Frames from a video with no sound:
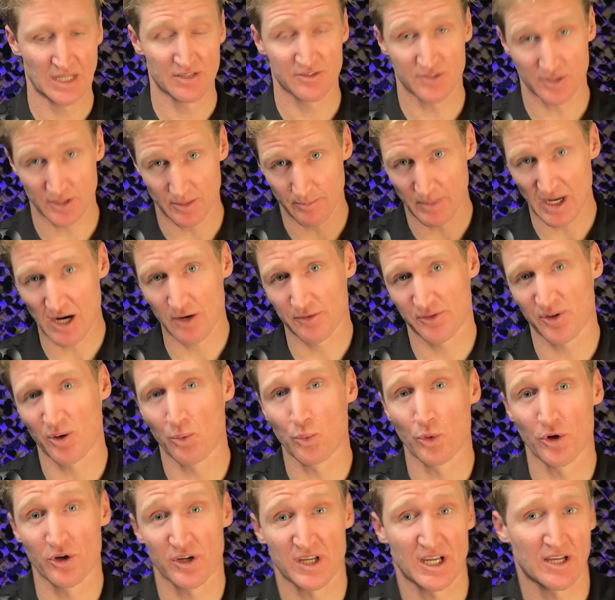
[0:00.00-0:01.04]
So the marathon
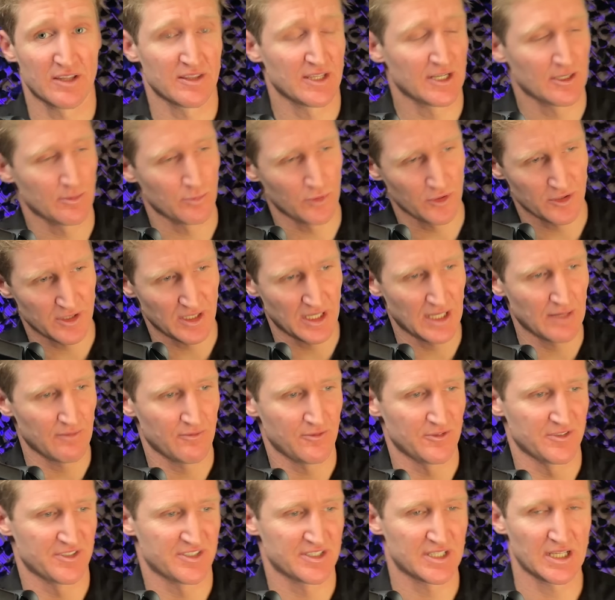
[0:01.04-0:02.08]
workout that I'm looking at
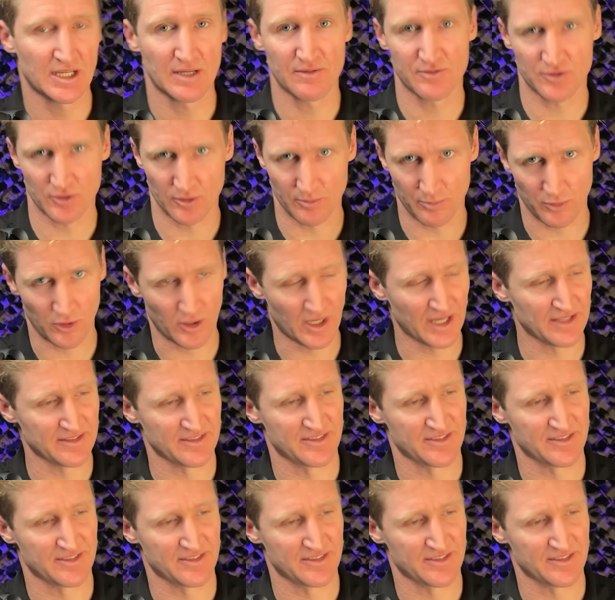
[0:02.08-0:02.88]
for Steve to apply the